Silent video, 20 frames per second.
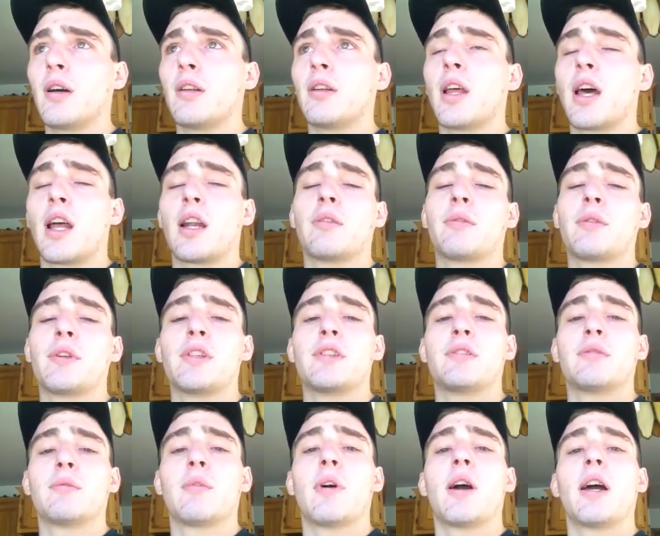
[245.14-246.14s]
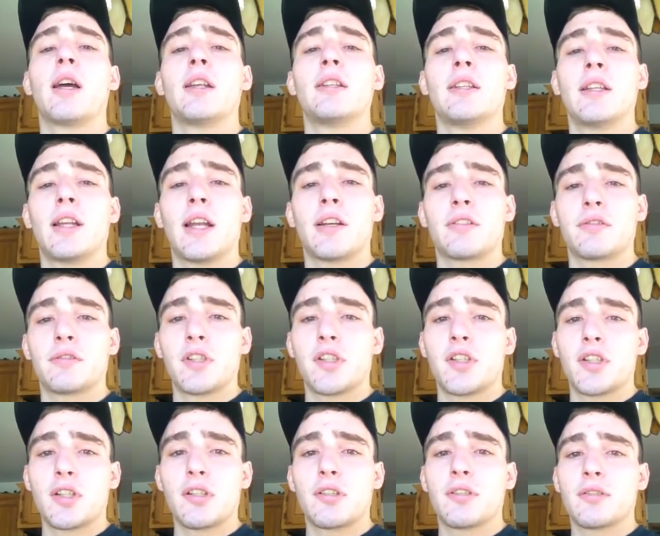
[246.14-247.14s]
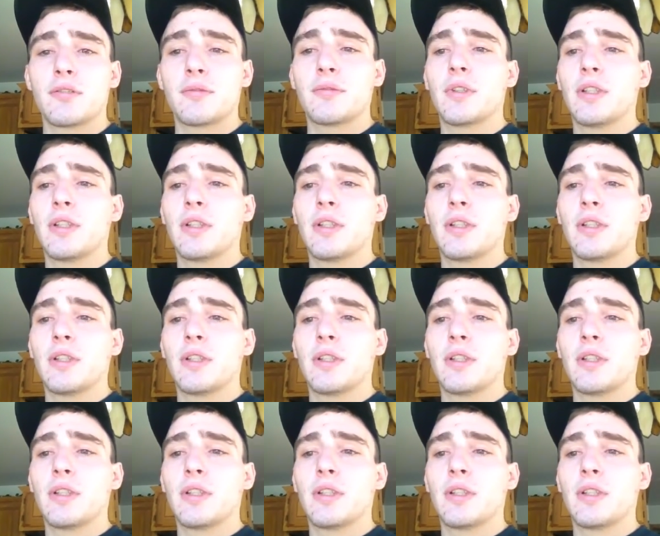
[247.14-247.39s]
a lot of reason why I did actually change.